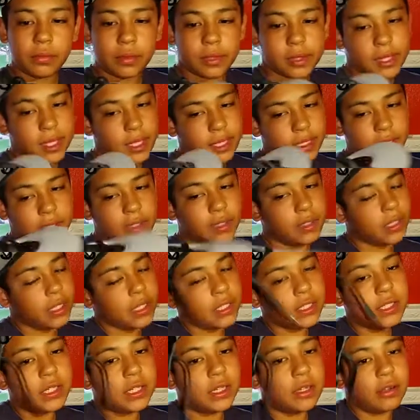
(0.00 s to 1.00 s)
But that
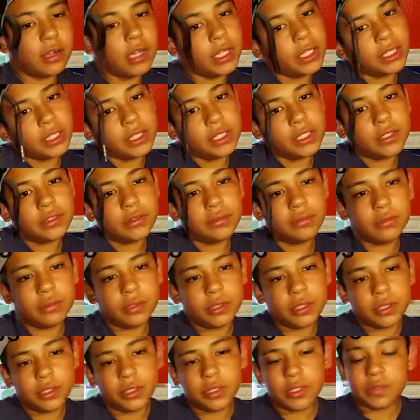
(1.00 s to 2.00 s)
that's how I lace them,
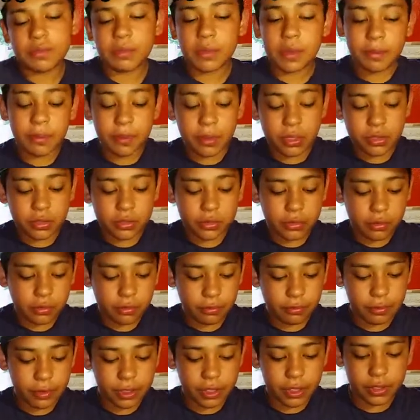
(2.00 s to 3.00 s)
but it's my
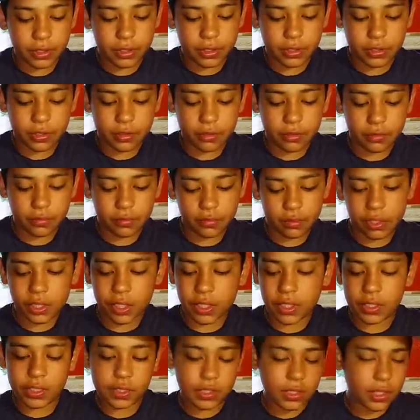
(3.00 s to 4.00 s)
personal opinion, so if you
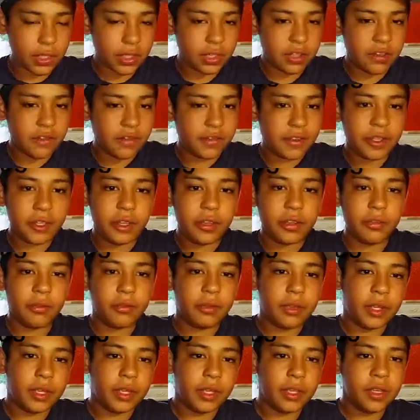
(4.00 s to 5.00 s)
guys think of another
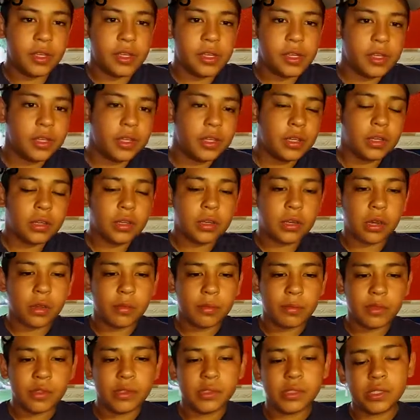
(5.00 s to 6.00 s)
way,
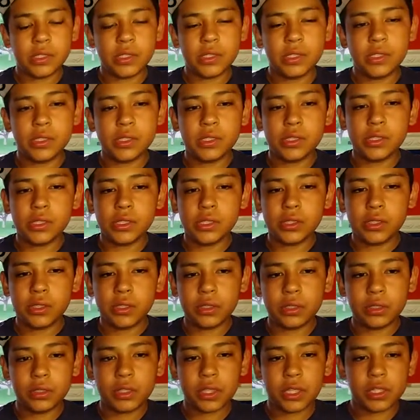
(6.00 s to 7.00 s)
comment in
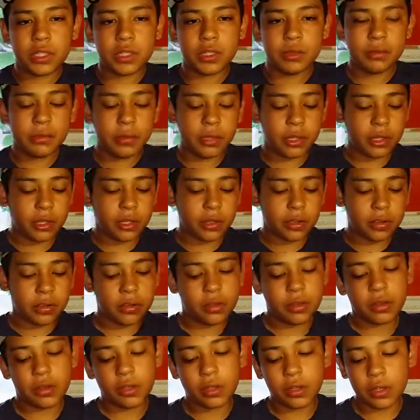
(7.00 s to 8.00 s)
the section below
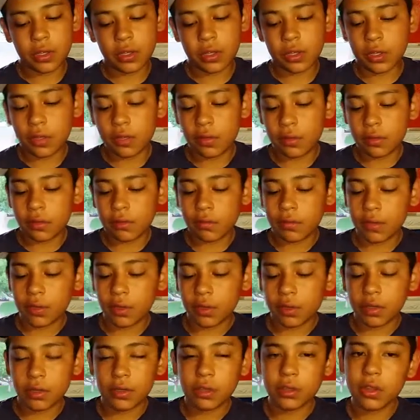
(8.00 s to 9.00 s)

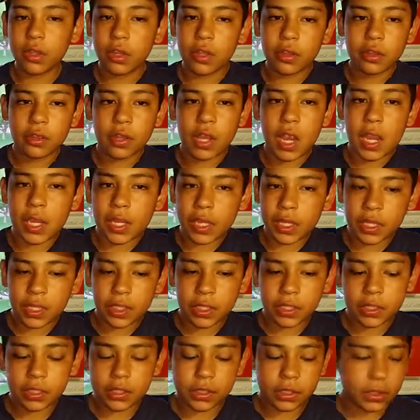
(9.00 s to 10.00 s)
for other
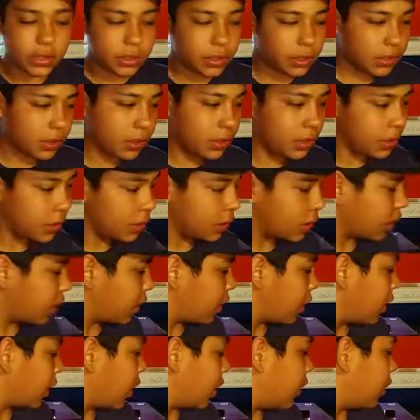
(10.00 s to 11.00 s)
ideas.
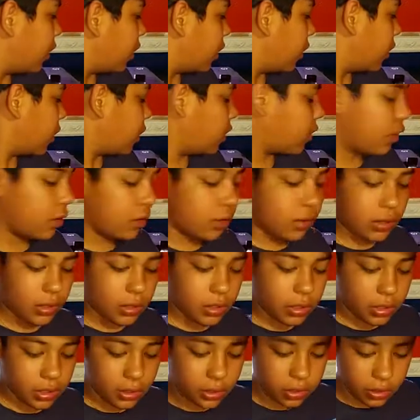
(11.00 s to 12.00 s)
And on
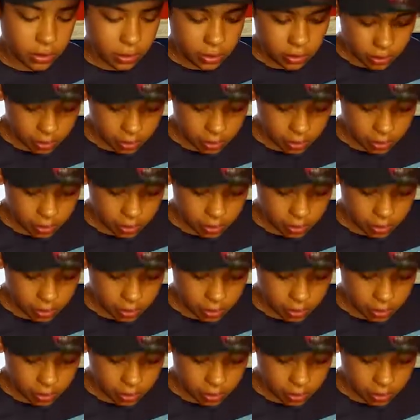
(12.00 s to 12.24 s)
the